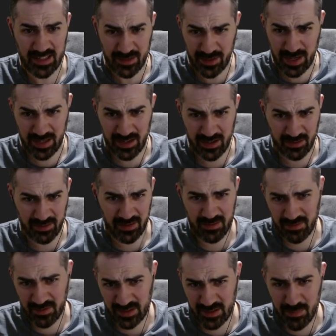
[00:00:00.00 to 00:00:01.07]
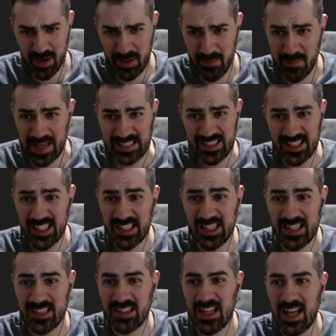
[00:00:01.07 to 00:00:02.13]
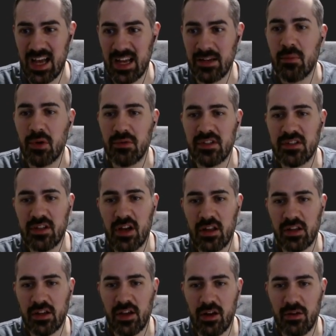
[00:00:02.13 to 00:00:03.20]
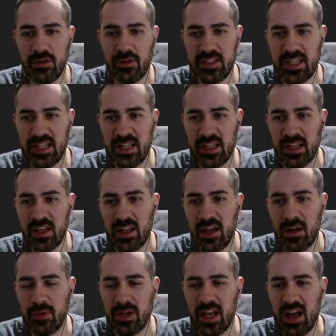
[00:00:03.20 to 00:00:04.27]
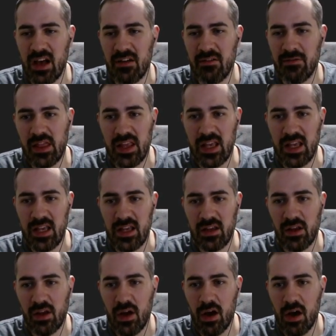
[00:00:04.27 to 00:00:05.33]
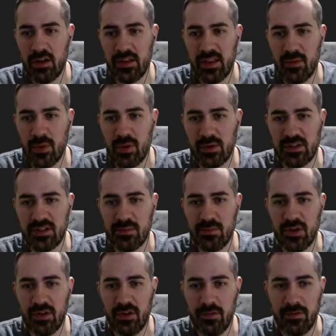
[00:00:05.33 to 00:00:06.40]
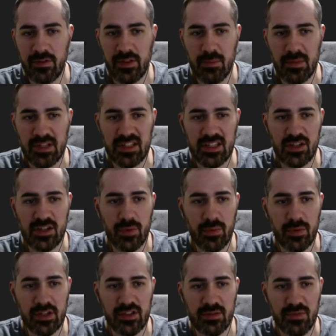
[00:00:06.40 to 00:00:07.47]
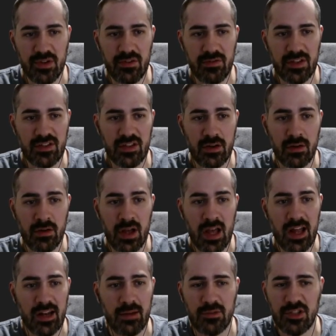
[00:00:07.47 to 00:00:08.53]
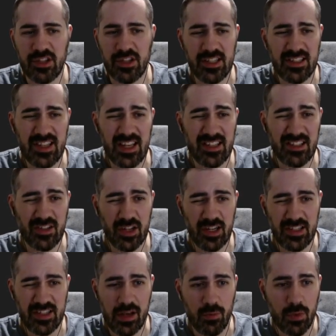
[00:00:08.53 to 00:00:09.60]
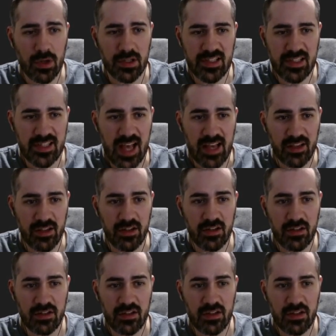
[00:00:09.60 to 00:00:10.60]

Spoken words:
right. It's a bit messy, this line, but we start the coroutine and we have the card that we want to move, the position we want to move it to. I'm just going to say it's going to take 1 second